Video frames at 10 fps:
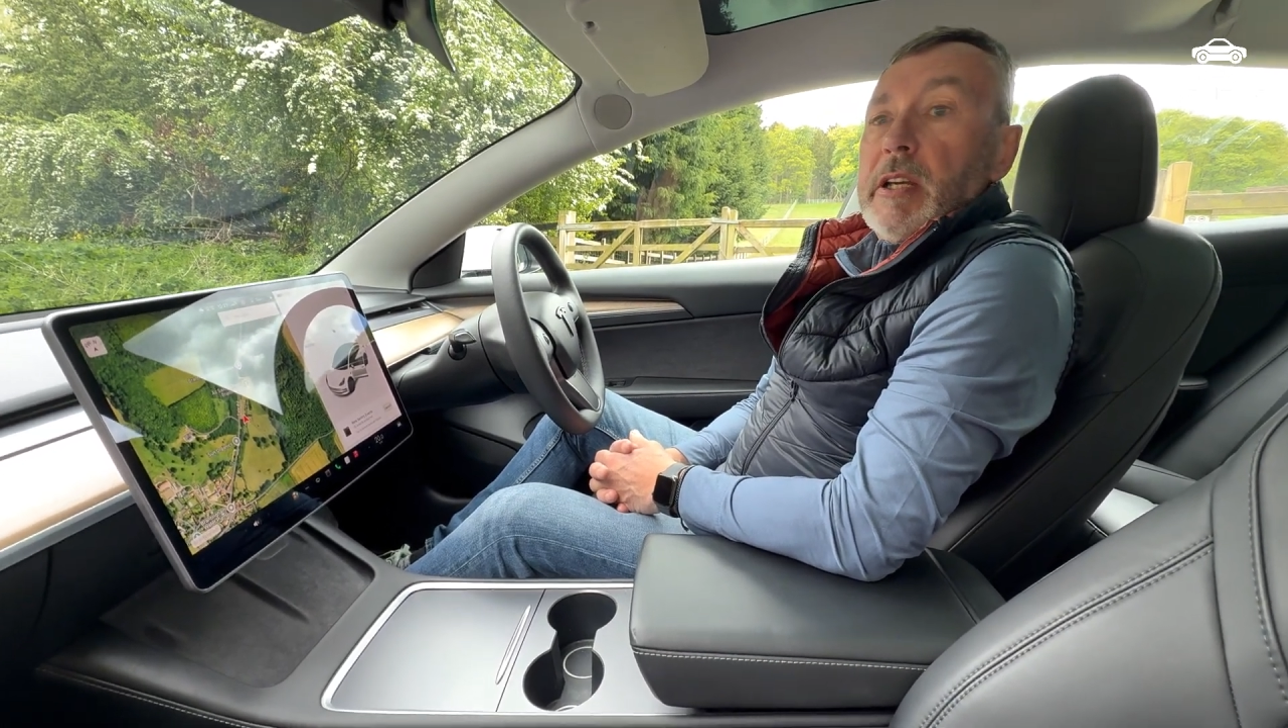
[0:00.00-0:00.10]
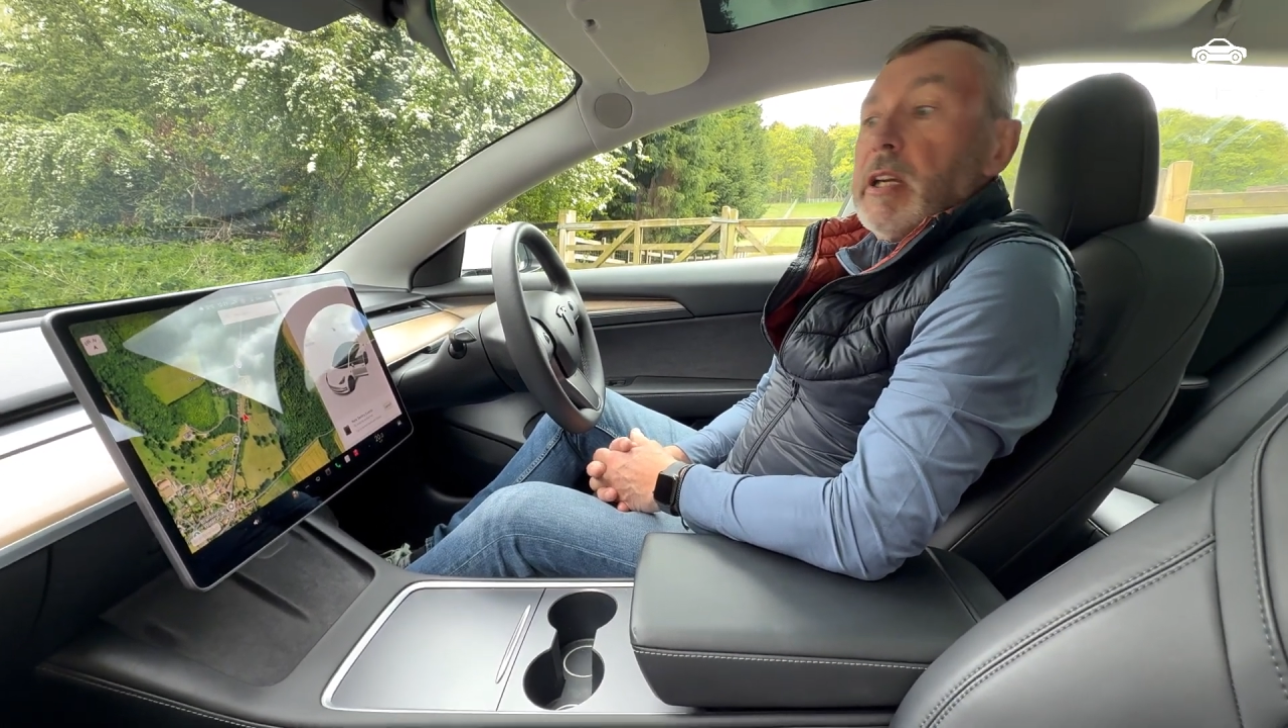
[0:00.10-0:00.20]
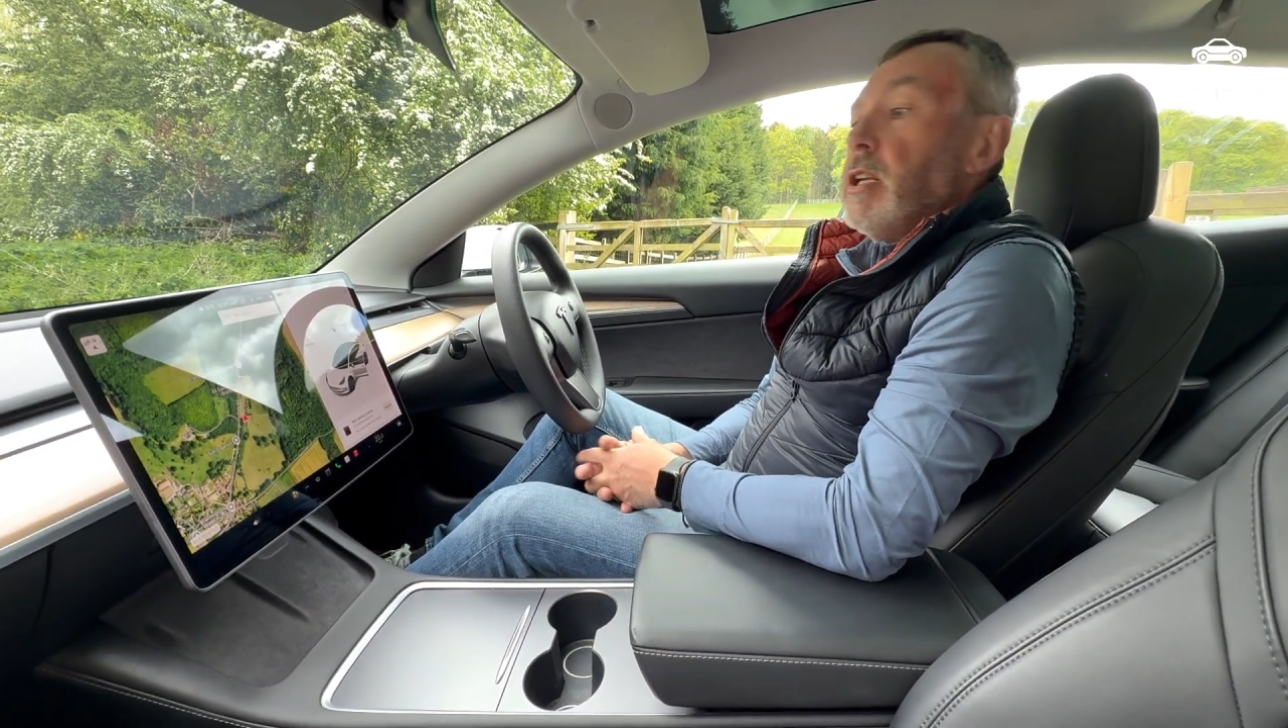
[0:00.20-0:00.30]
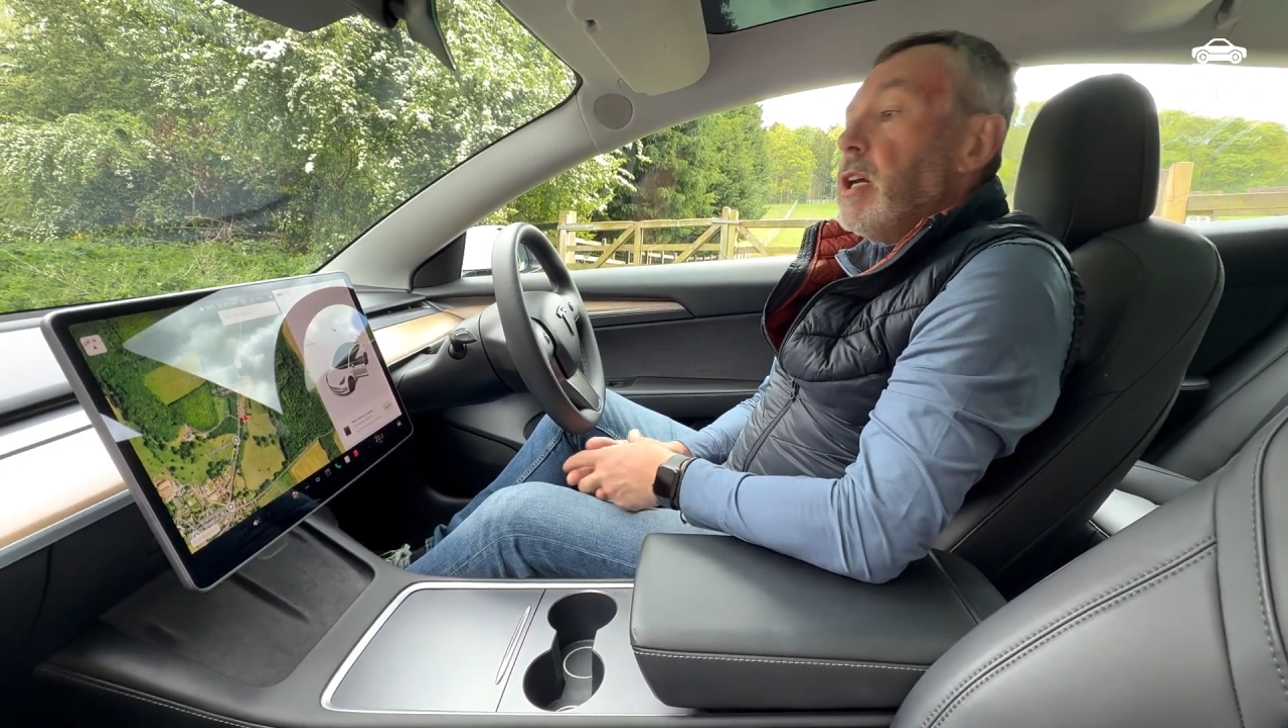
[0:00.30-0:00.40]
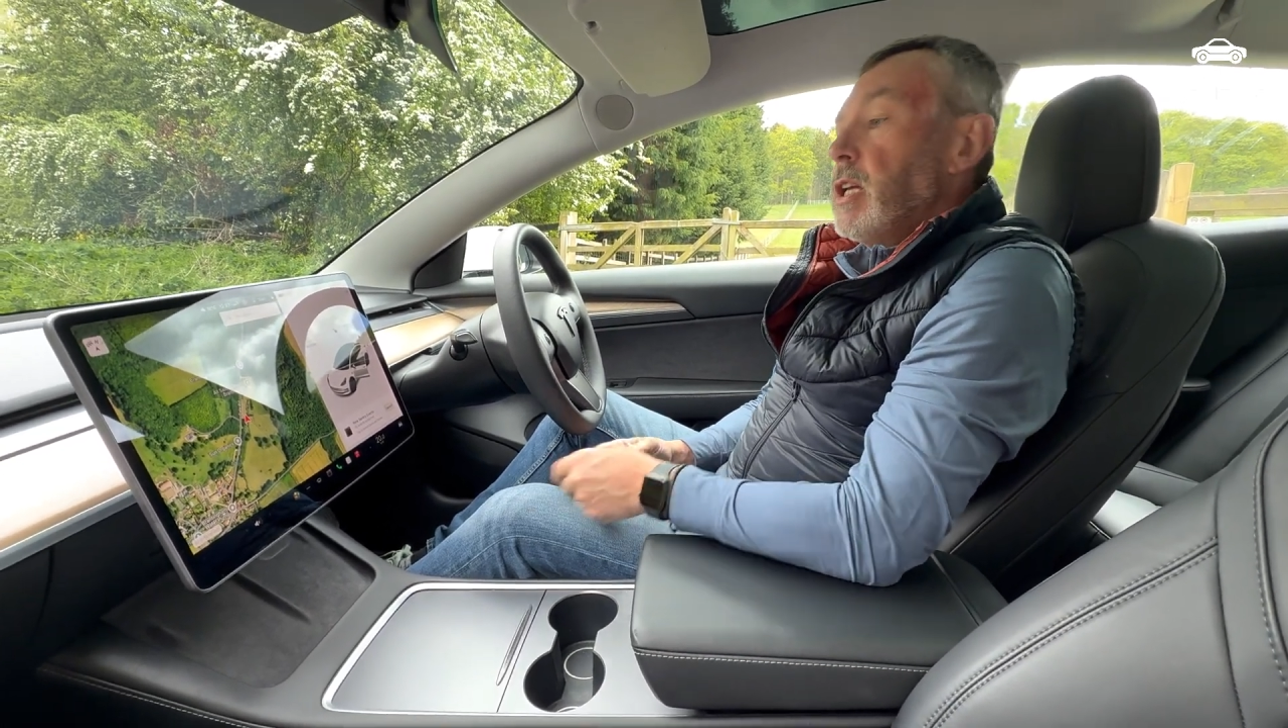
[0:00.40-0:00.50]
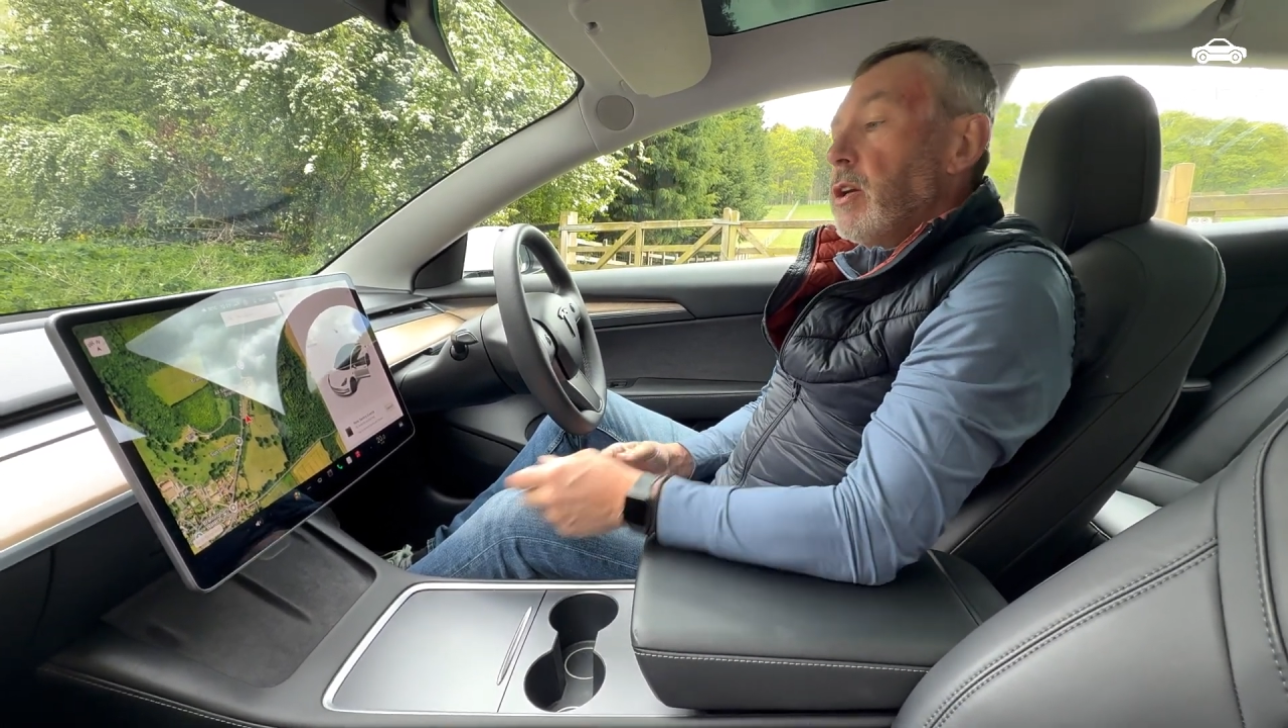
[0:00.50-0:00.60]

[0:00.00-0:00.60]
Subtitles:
You